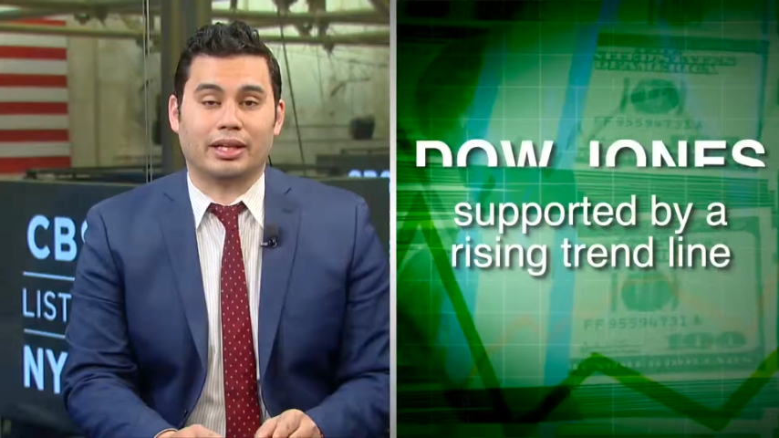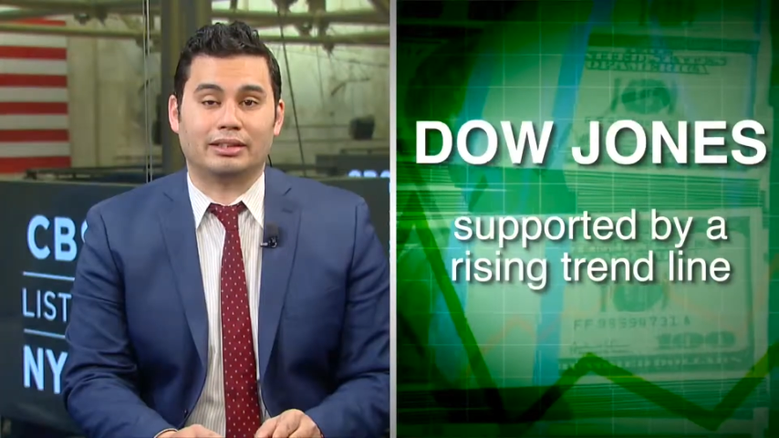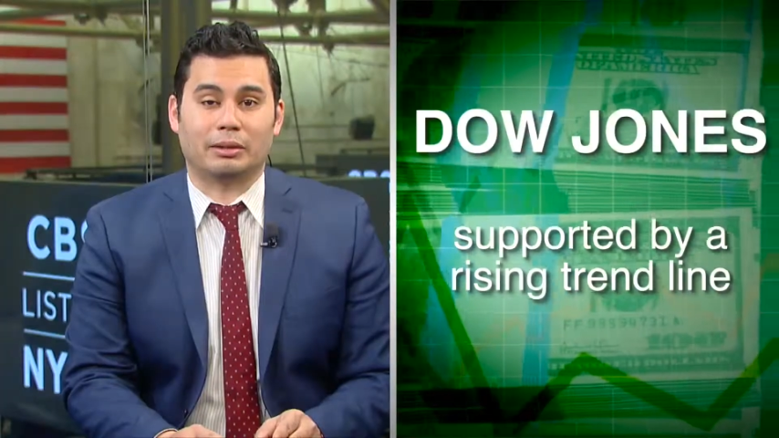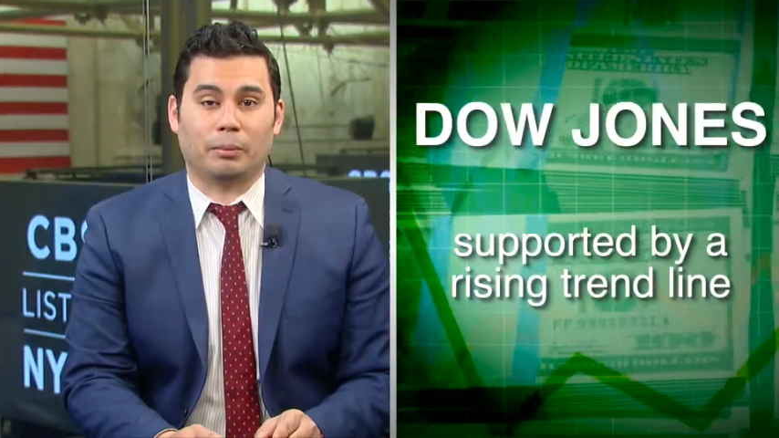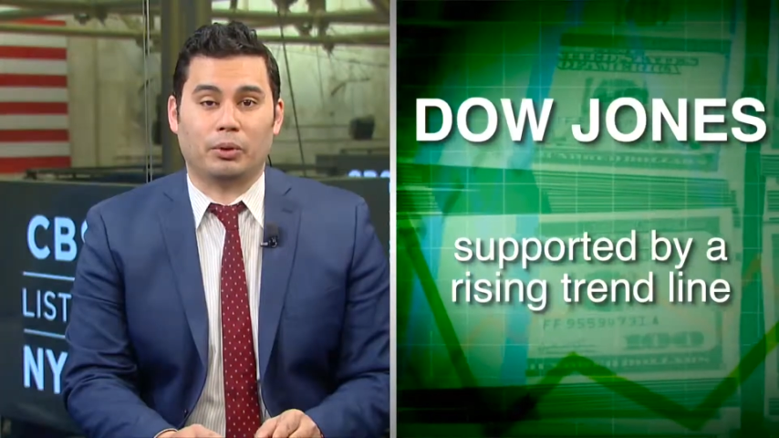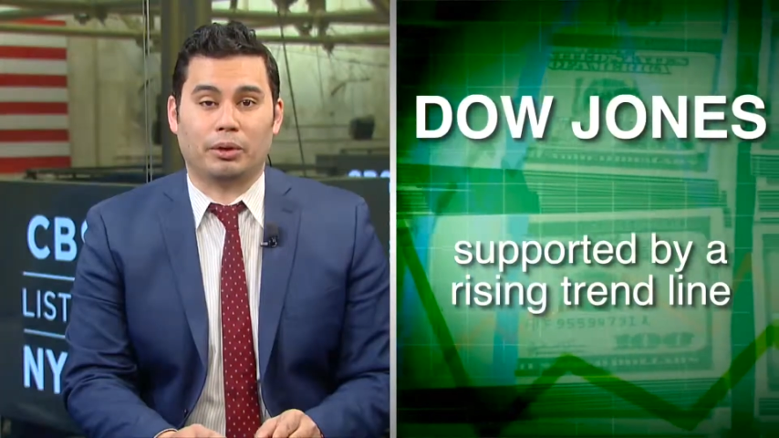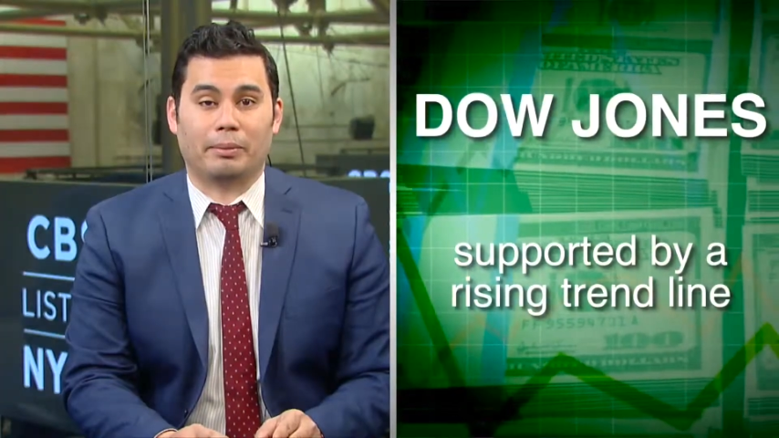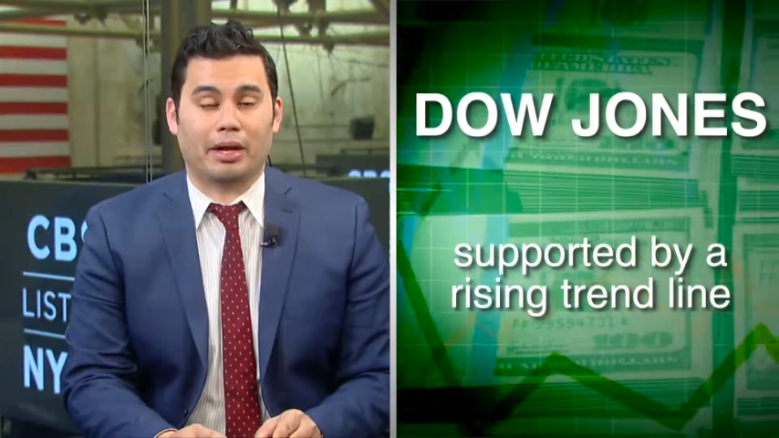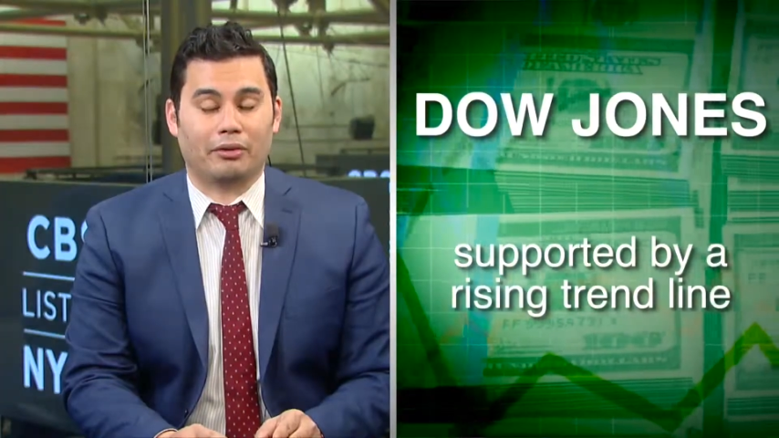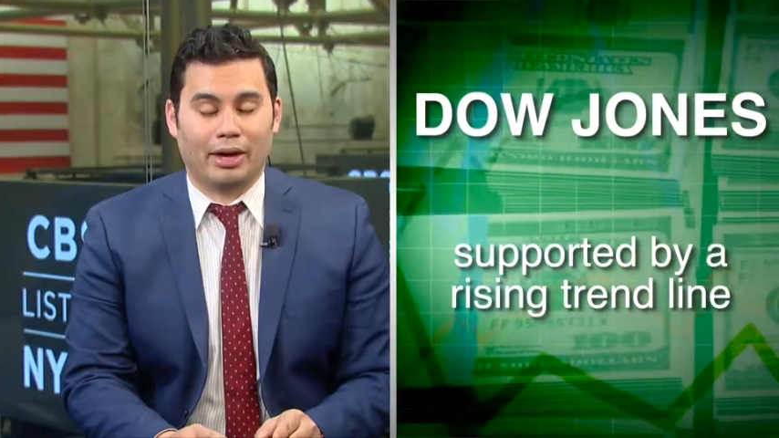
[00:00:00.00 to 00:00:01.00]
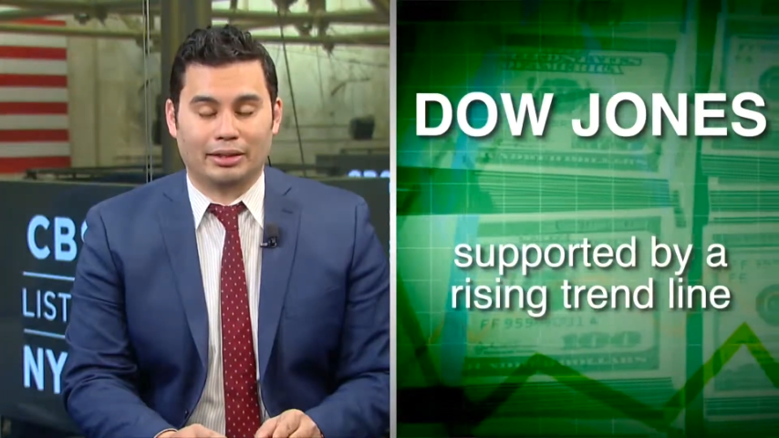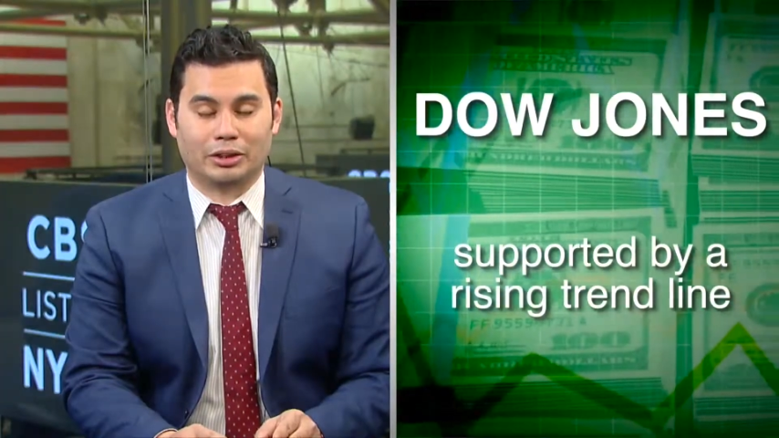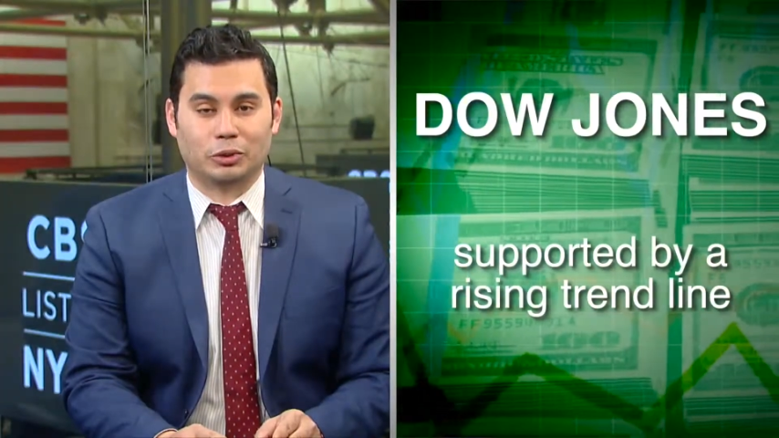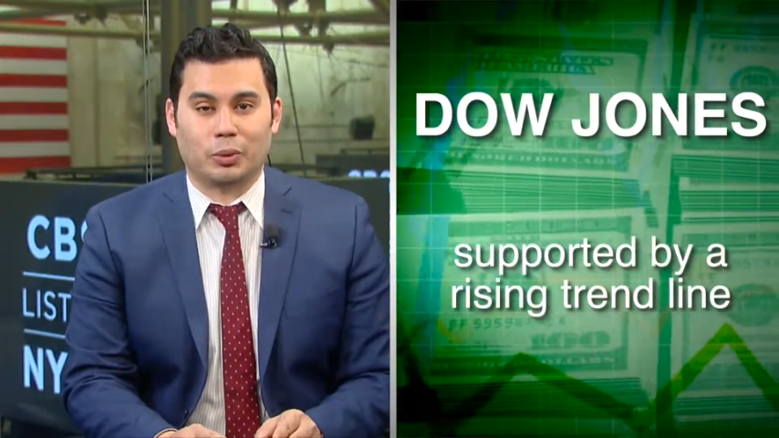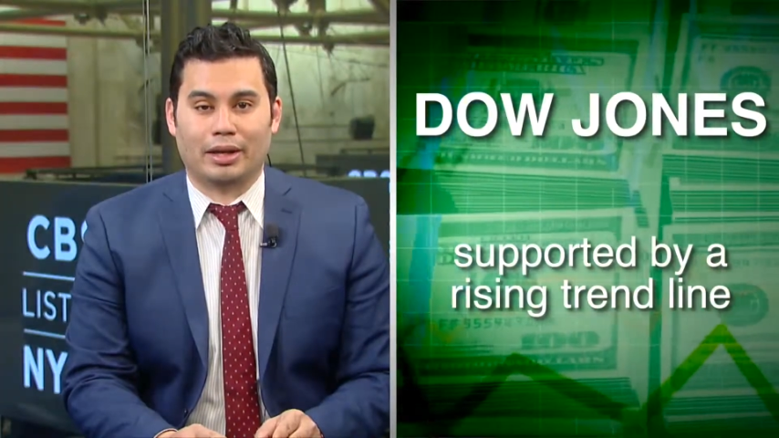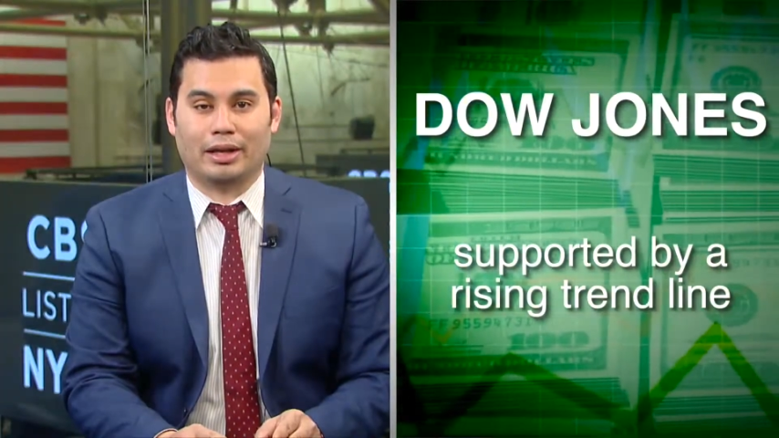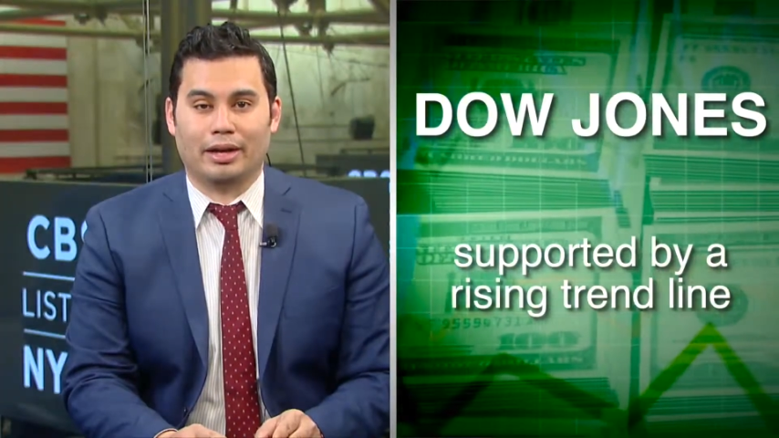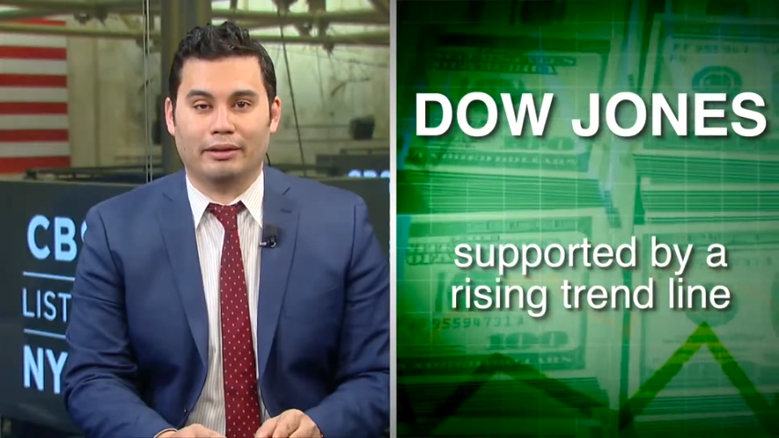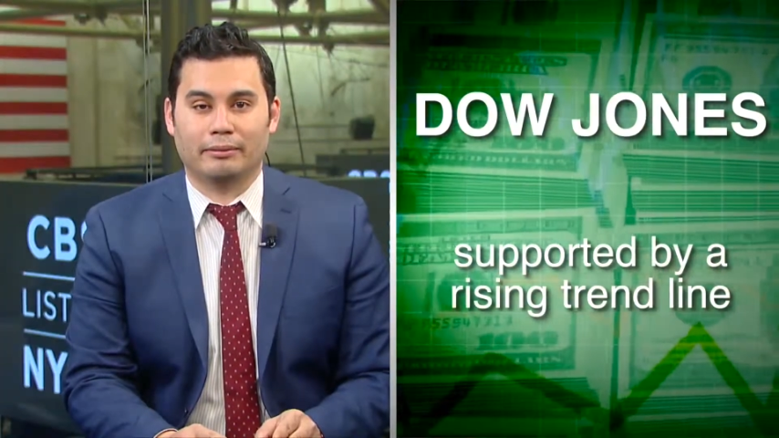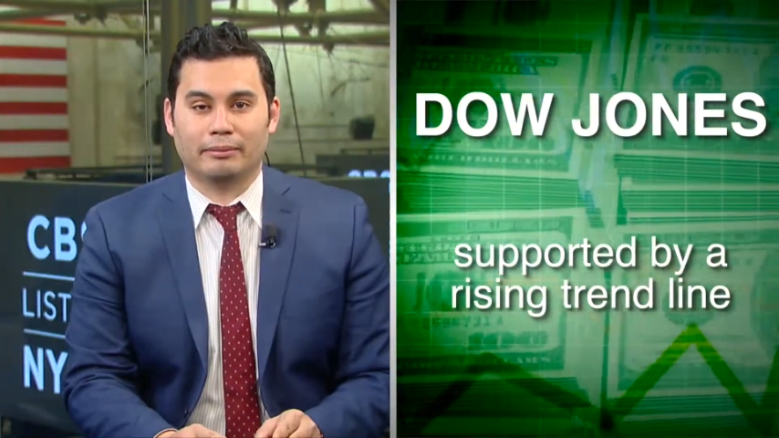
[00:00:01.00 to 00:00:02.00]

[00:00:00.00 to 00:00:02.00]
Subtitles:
that's supported by a rising trend line.